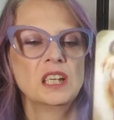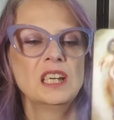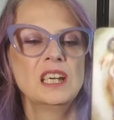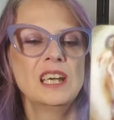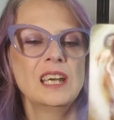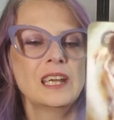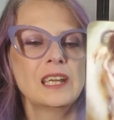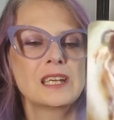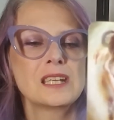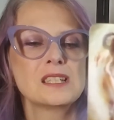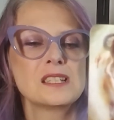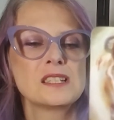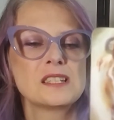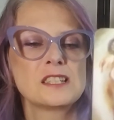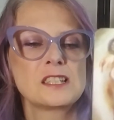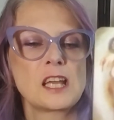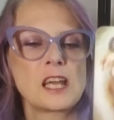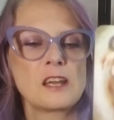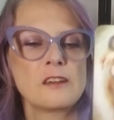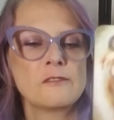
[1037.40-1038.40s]
It is
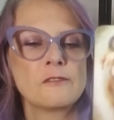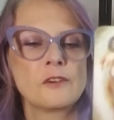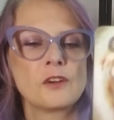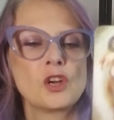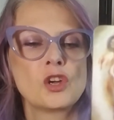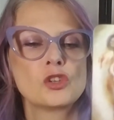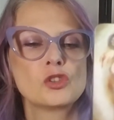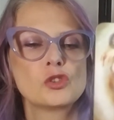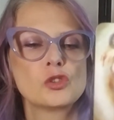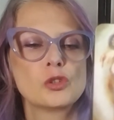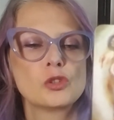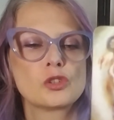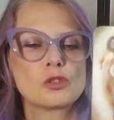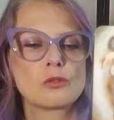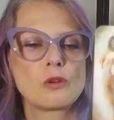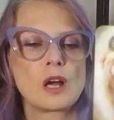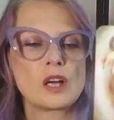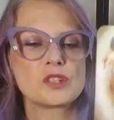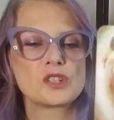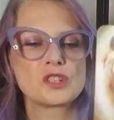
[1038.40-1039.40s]
safe to
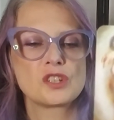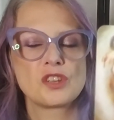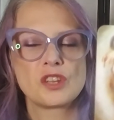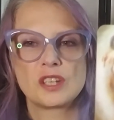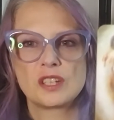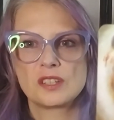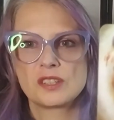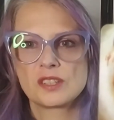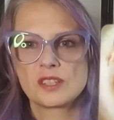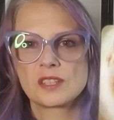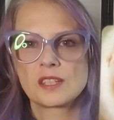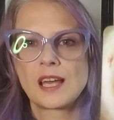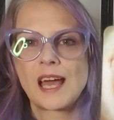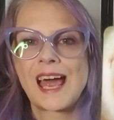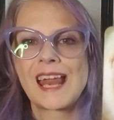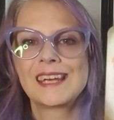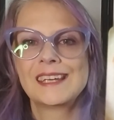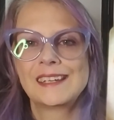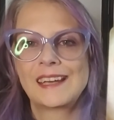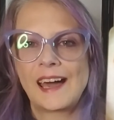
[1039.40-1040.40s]
trust this
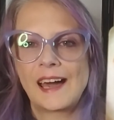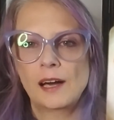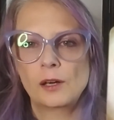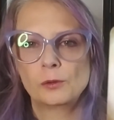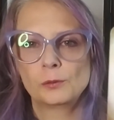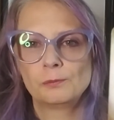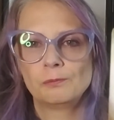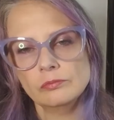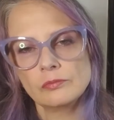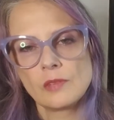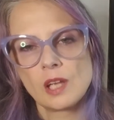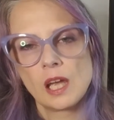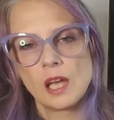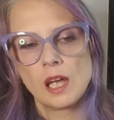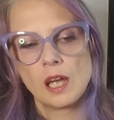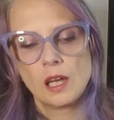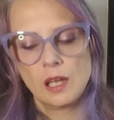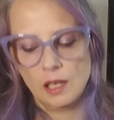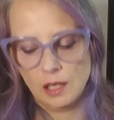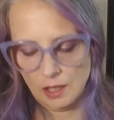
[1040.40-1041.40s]
now.
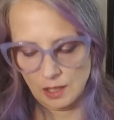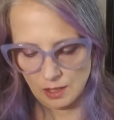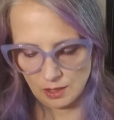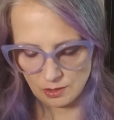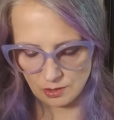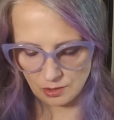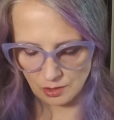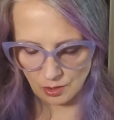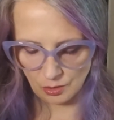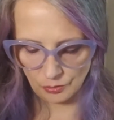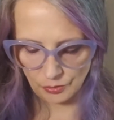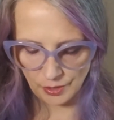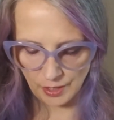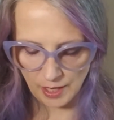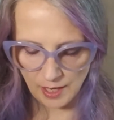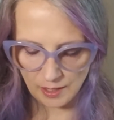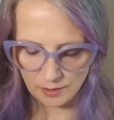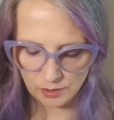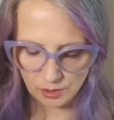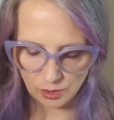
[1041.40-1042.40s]
So
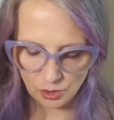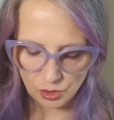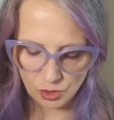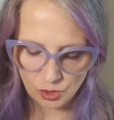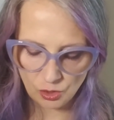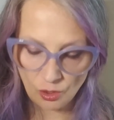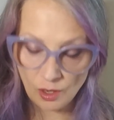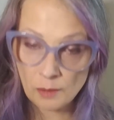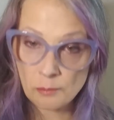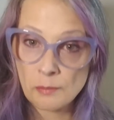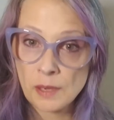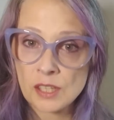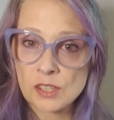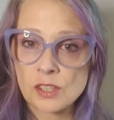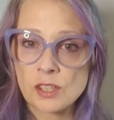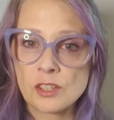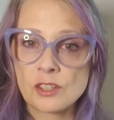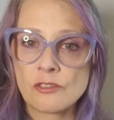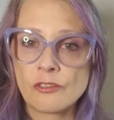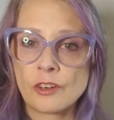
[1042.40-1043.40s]
that is your
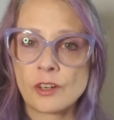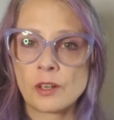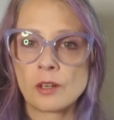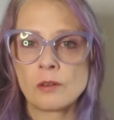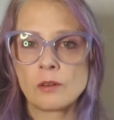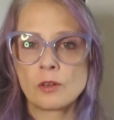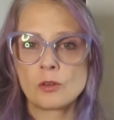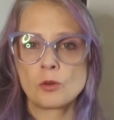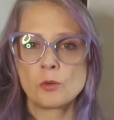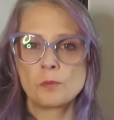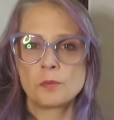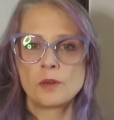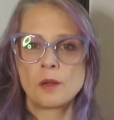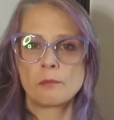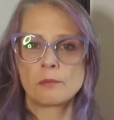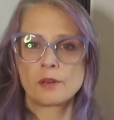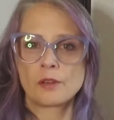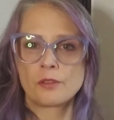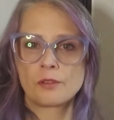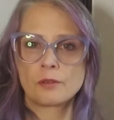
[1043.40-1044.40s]
message for group
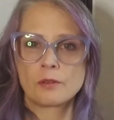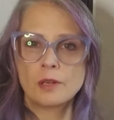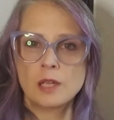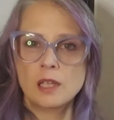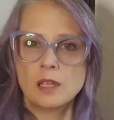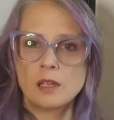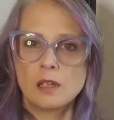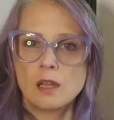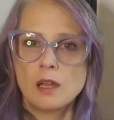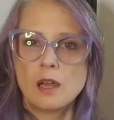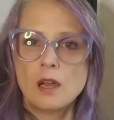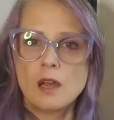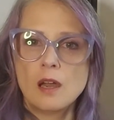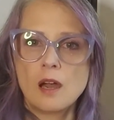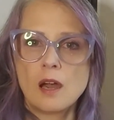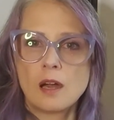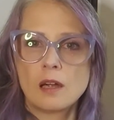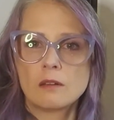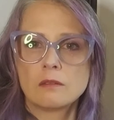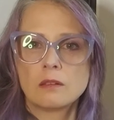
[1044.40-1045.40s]
number 3.
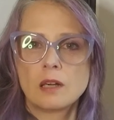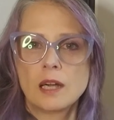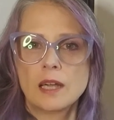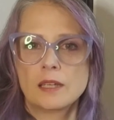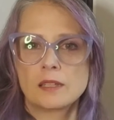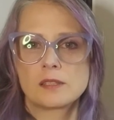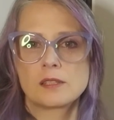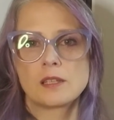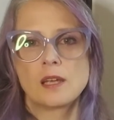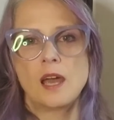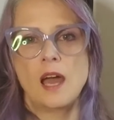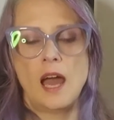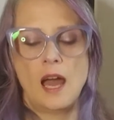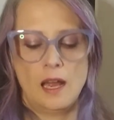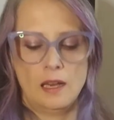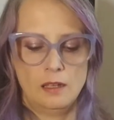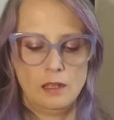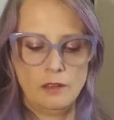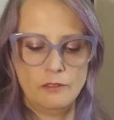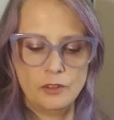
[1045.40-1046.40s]
All right.
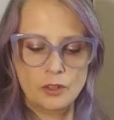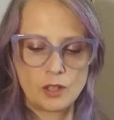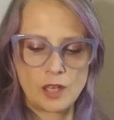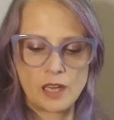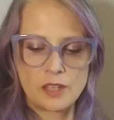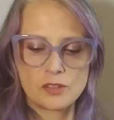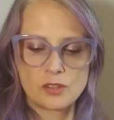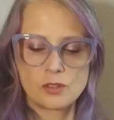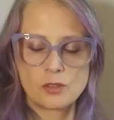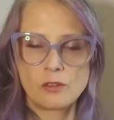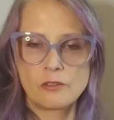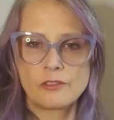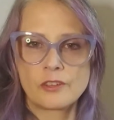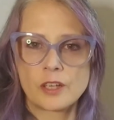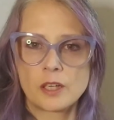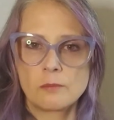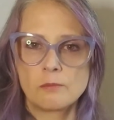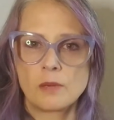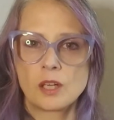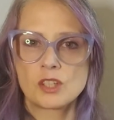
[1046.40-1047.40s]
I love you guys so
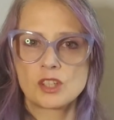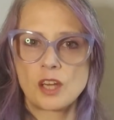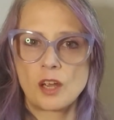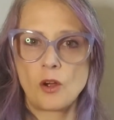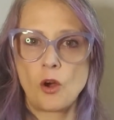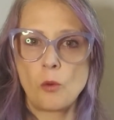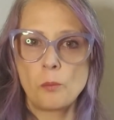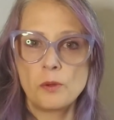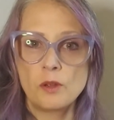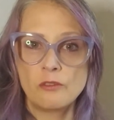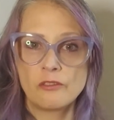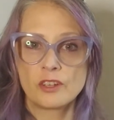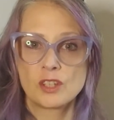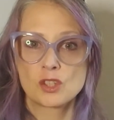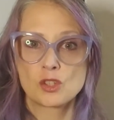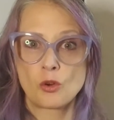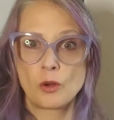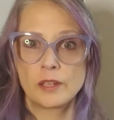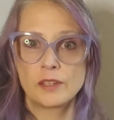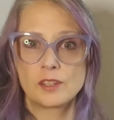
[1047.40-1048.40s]
very much. I hope you've
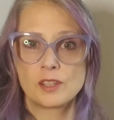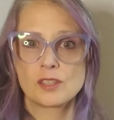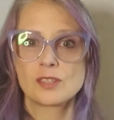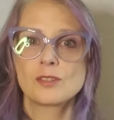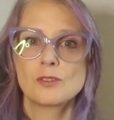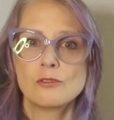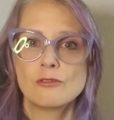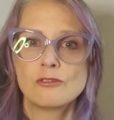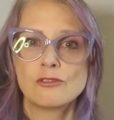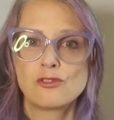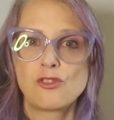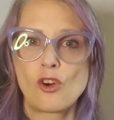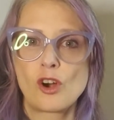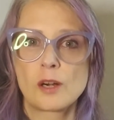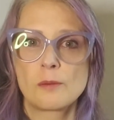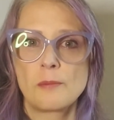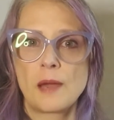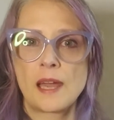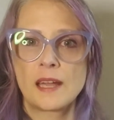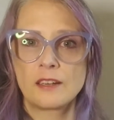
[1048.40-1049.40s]
enjoyed this new
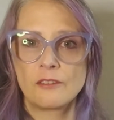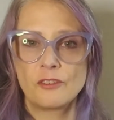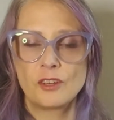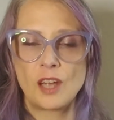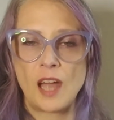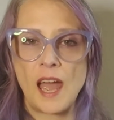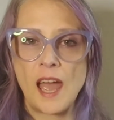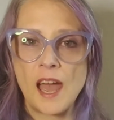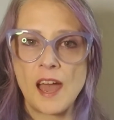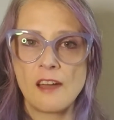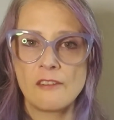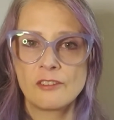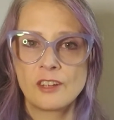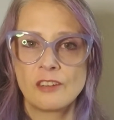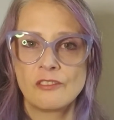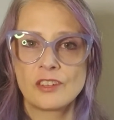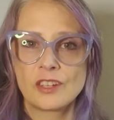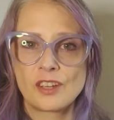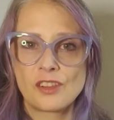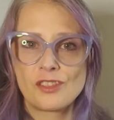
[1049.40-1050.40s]
format. If you have,
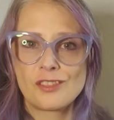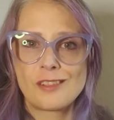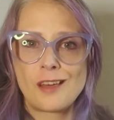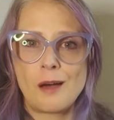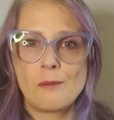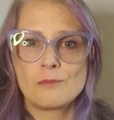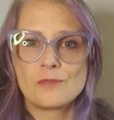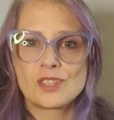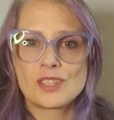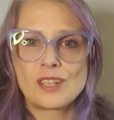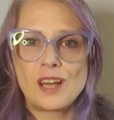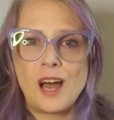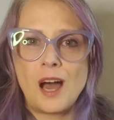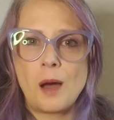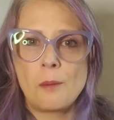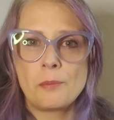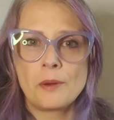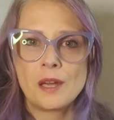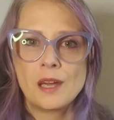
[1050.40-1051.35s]
give it a thumbs up.